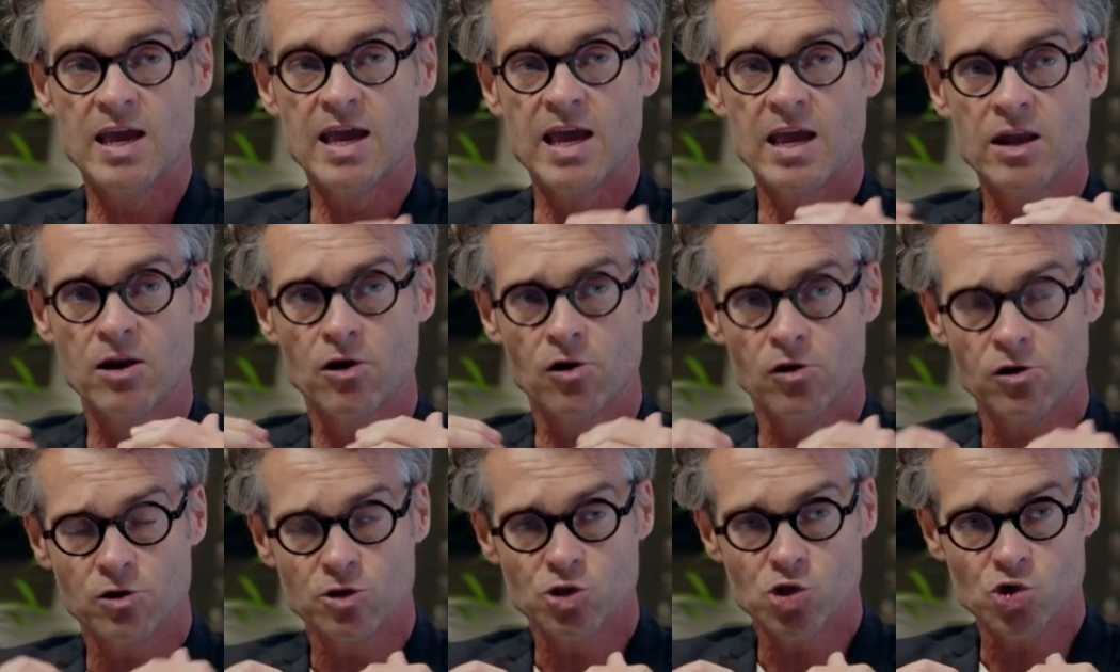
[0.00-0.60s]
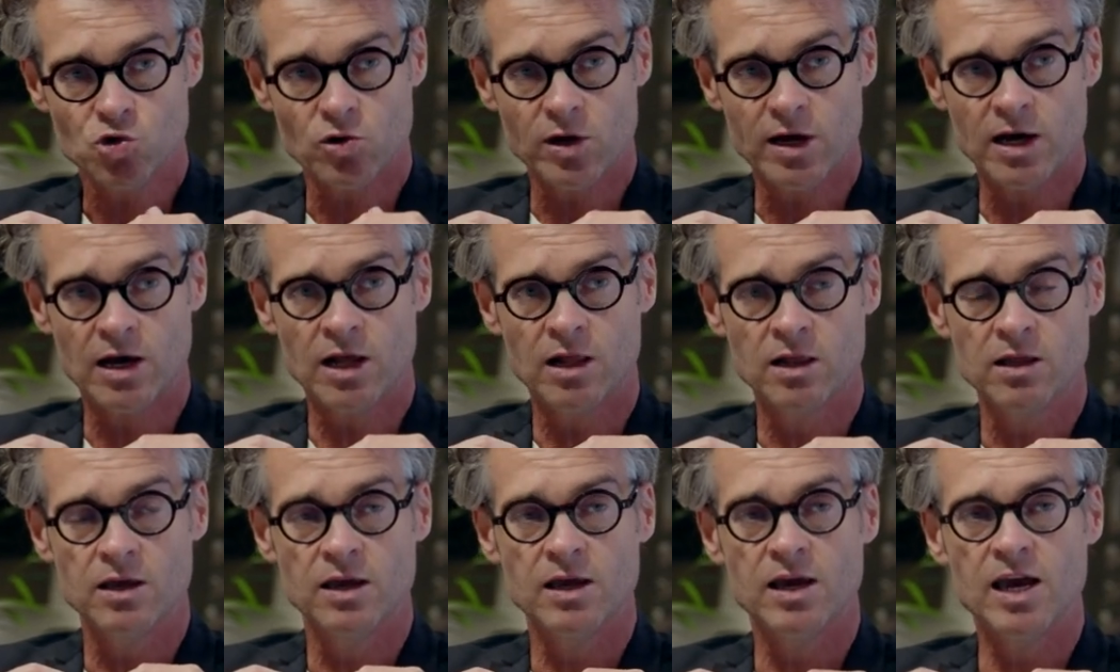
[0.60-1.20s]
In our
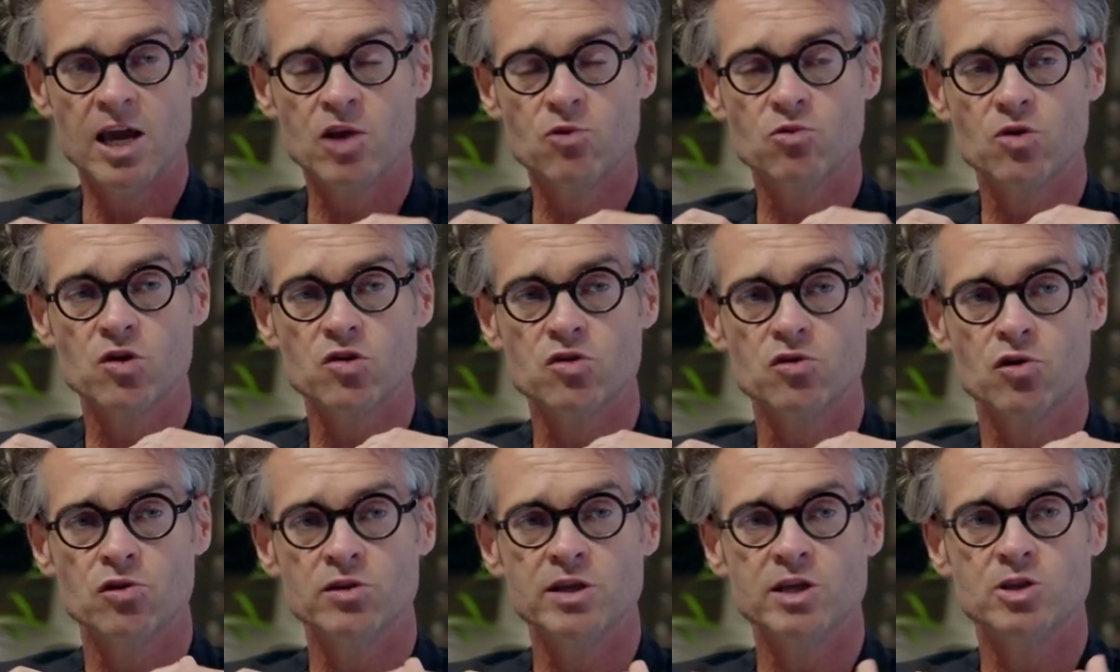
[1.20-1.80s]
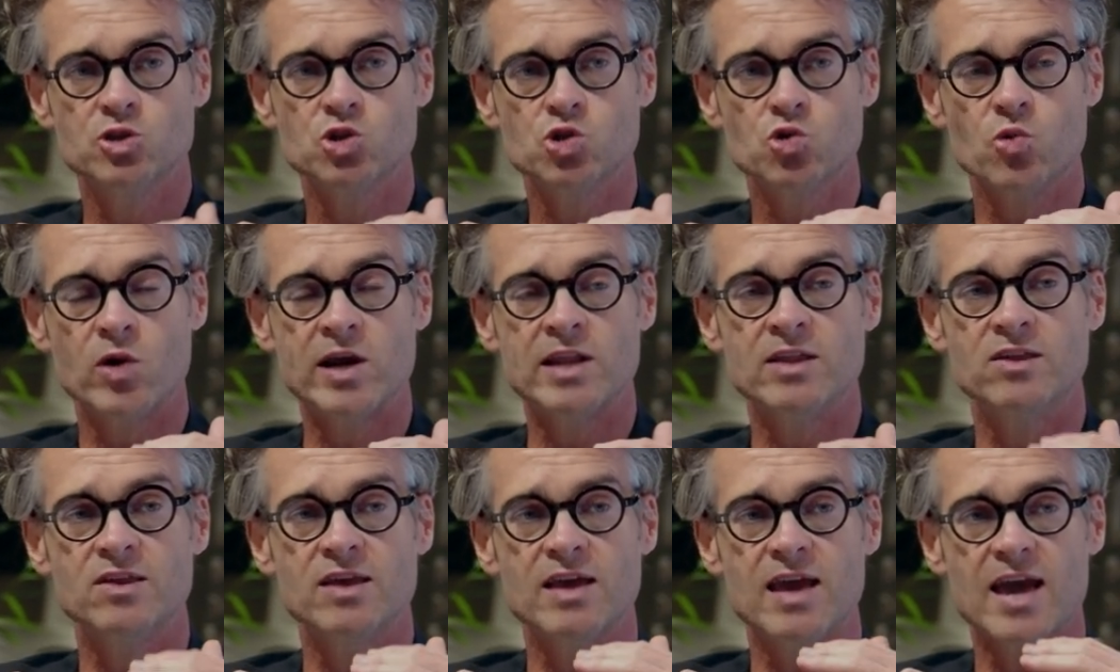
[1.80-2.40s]
trial, it was only
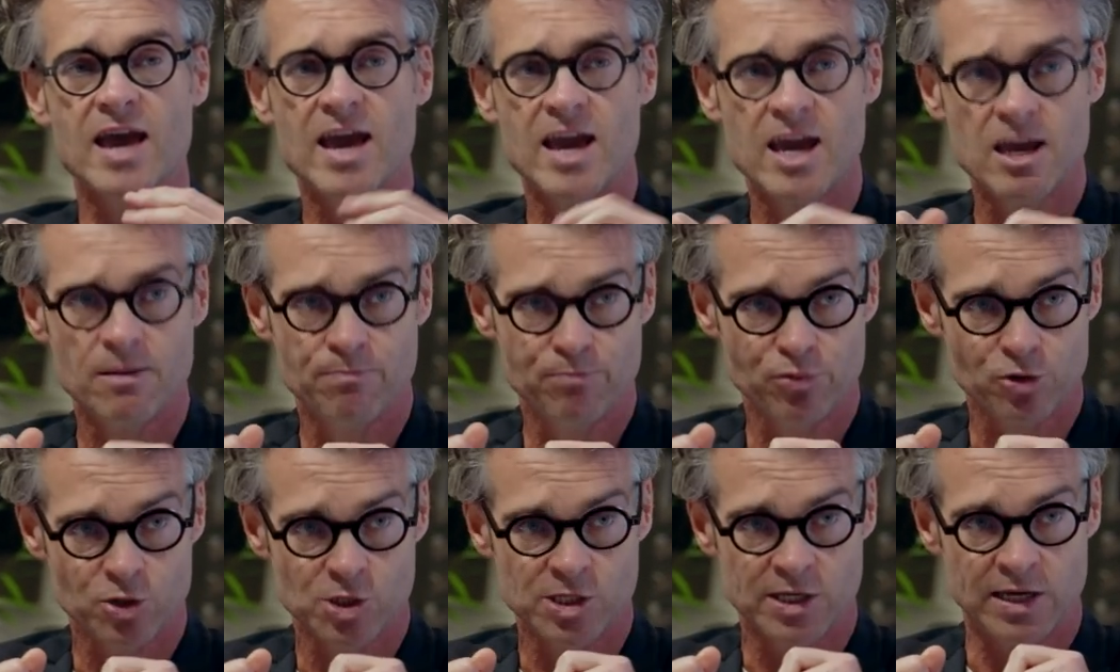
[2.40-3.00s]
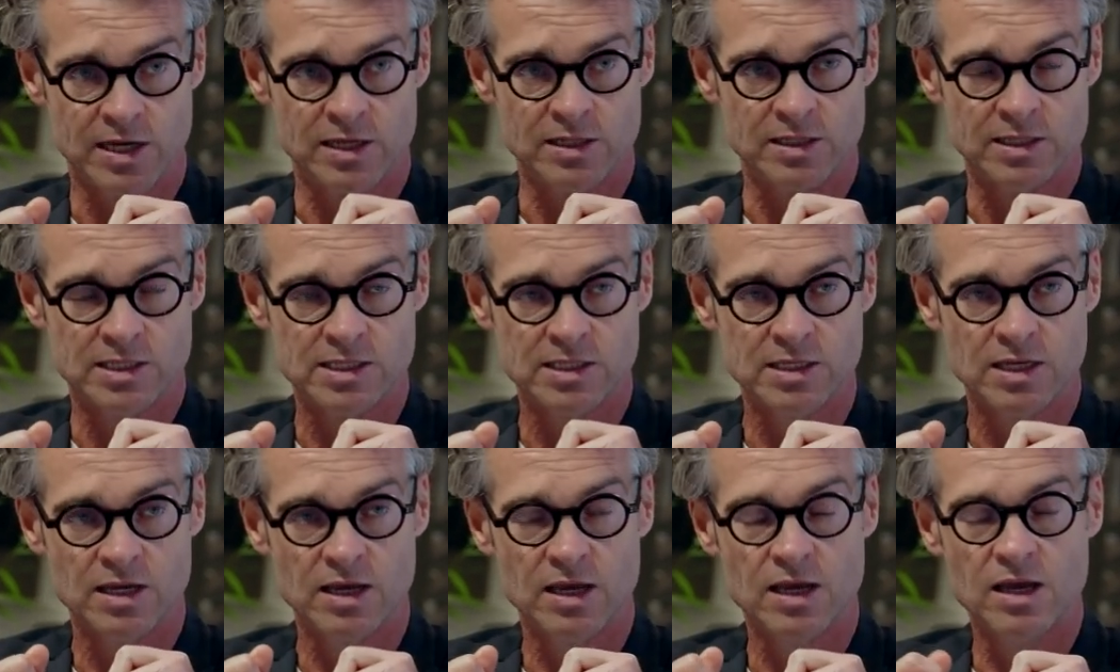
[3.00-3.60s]

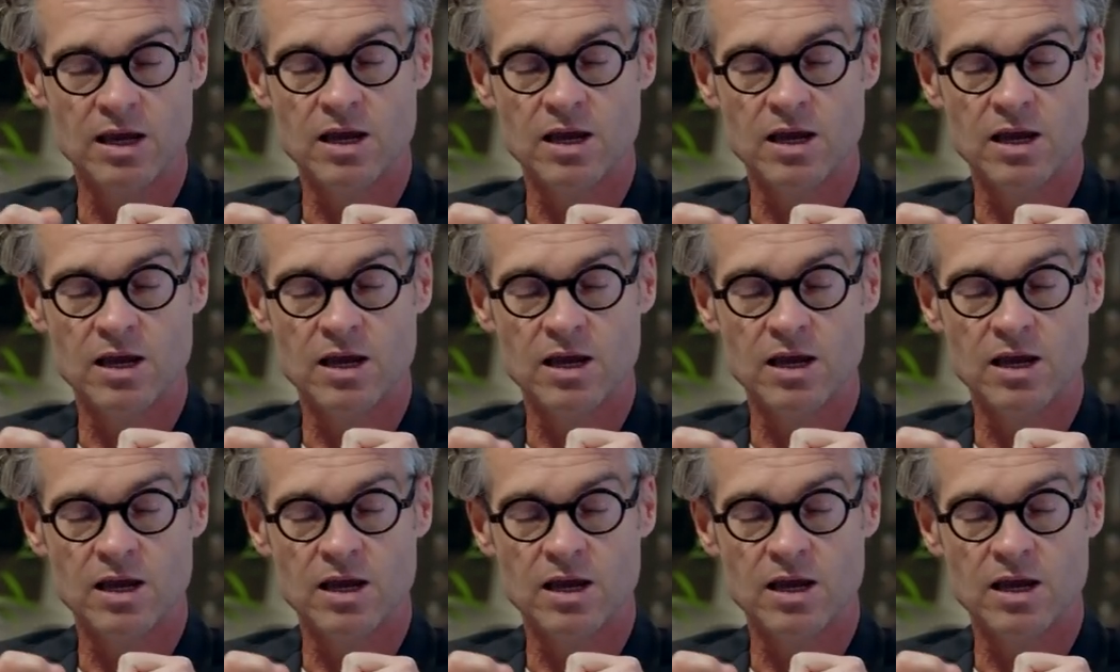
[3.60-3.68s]
28%.